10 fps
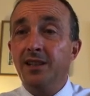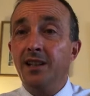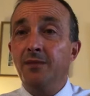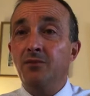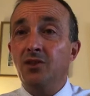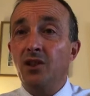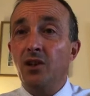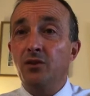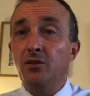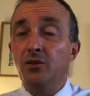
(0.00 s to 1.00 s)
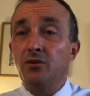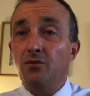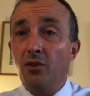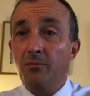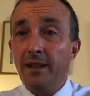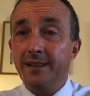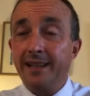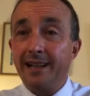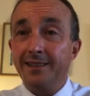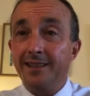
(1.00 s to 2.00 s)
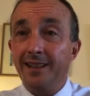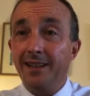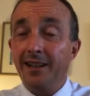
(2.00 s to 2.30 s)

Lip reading: team show strong mentality.